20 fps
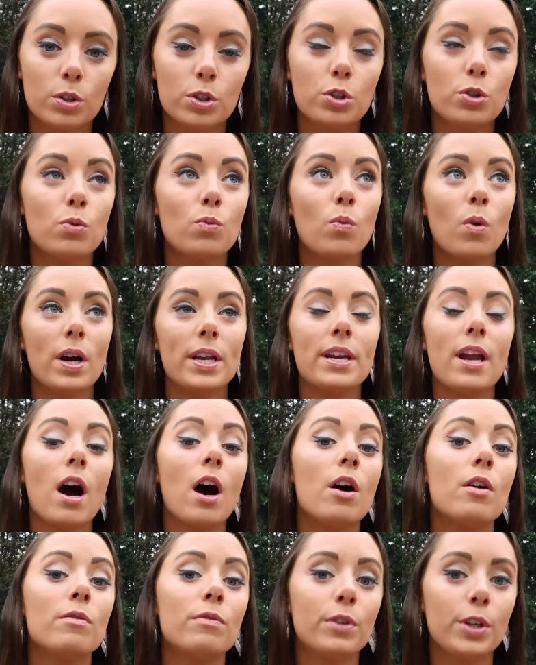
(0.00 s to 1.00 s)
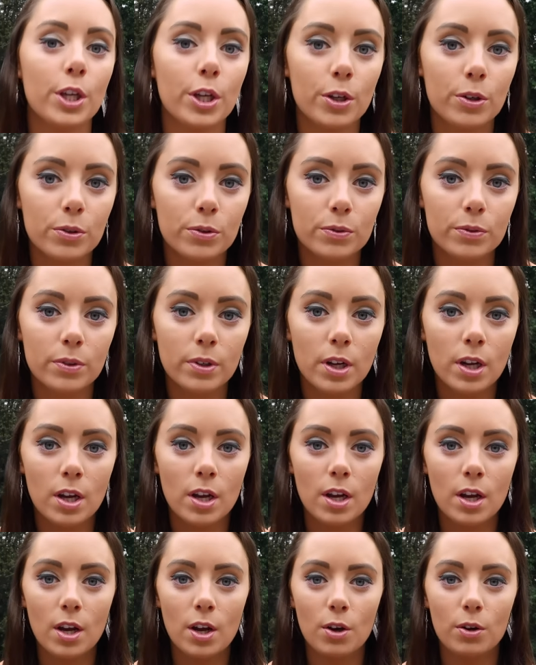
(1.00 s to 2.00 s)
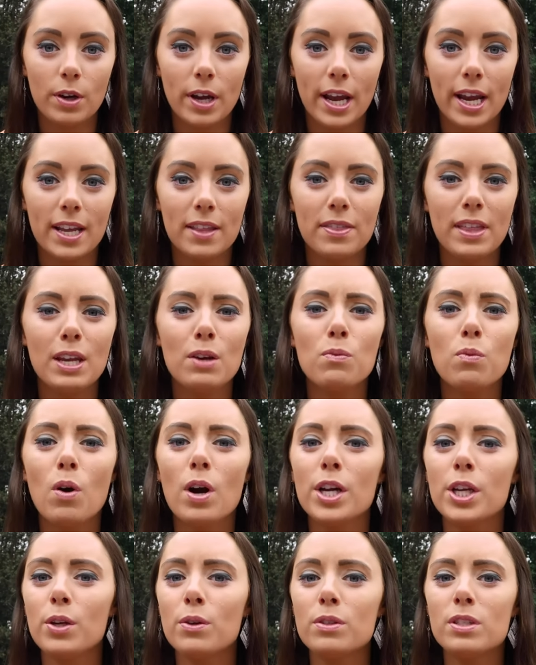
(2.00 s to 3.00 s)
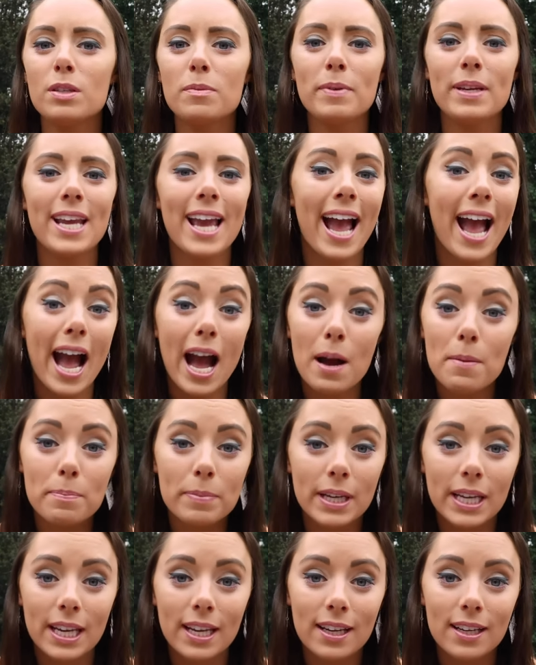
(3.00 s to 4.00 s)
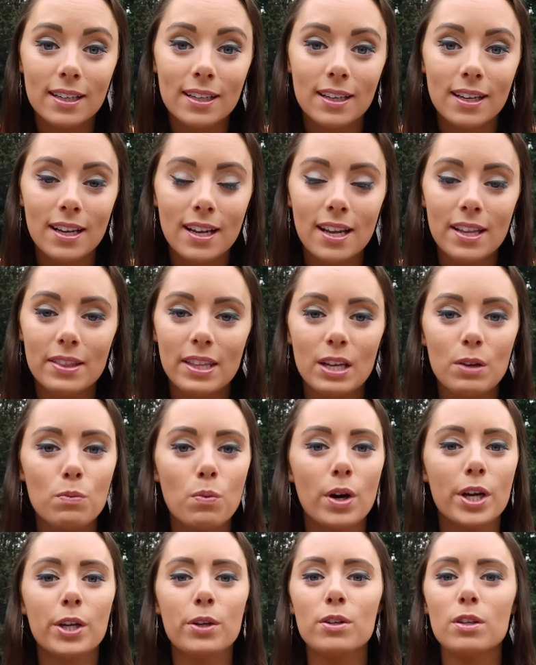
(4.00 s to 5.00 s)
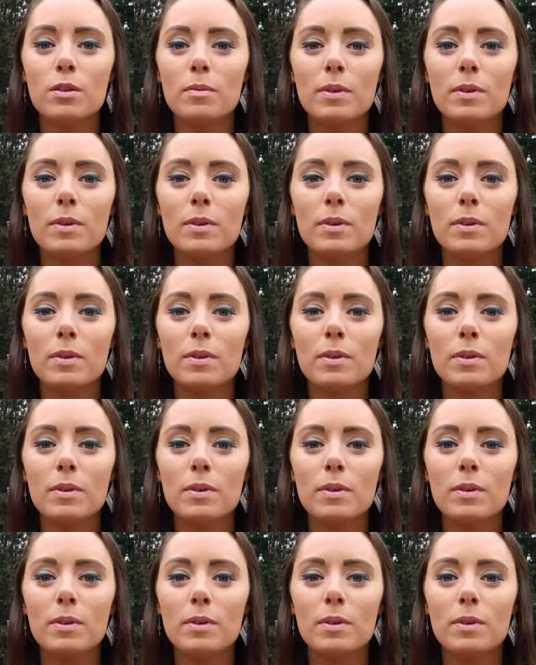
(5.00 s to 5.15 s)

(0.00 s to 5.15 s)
or to want of you? Okay, they want you to be happy. They want you